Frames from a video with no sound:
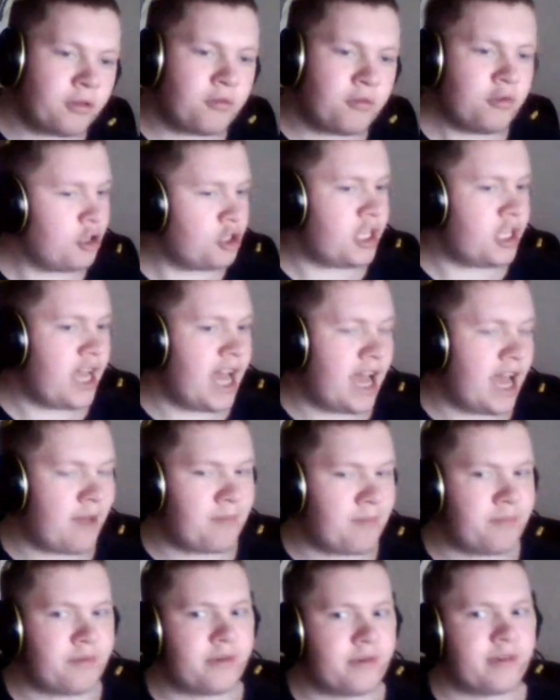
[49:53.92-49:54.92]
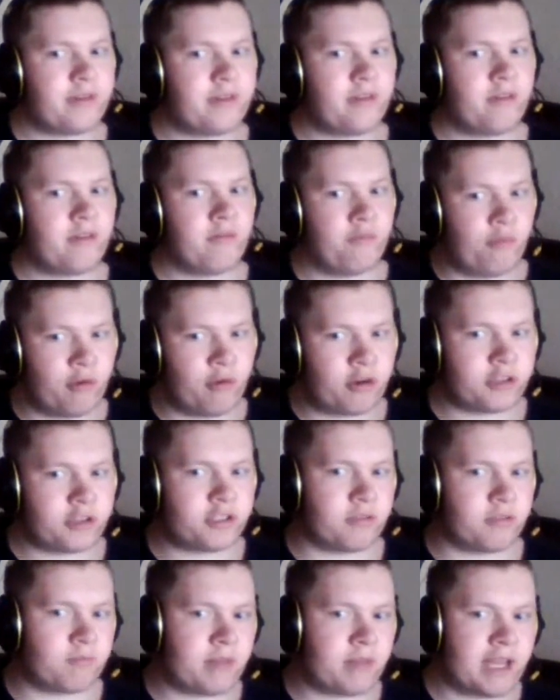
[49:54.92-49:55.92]
Touch app works
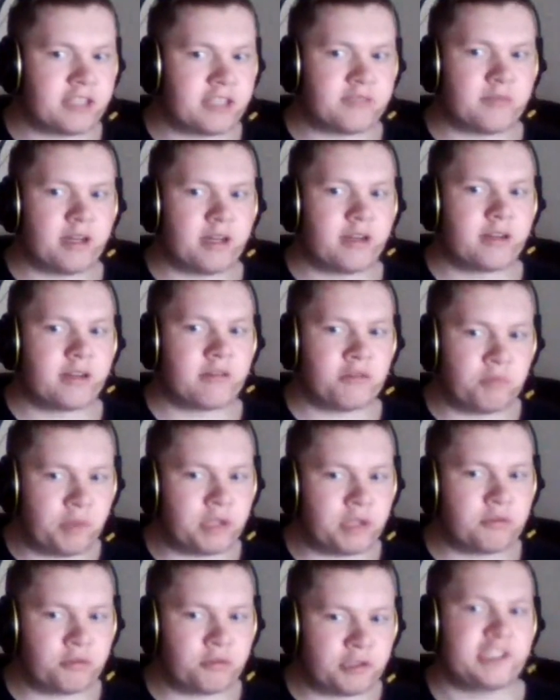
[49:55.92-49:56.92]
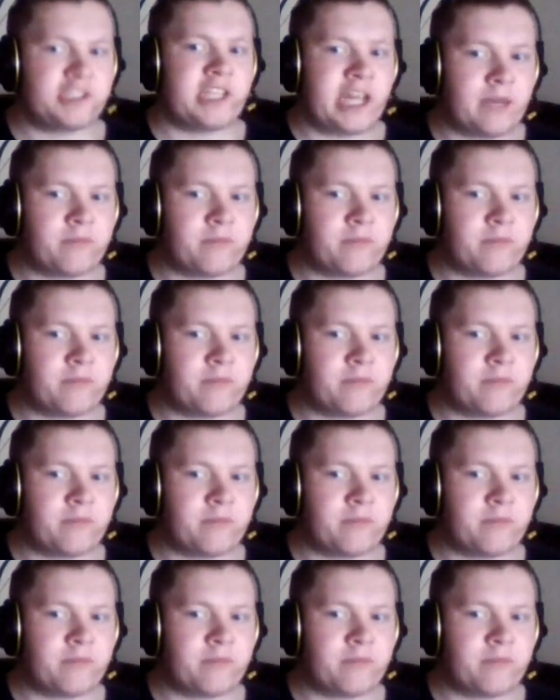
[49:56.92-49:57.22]
on Plasma. Ubuntu Touch app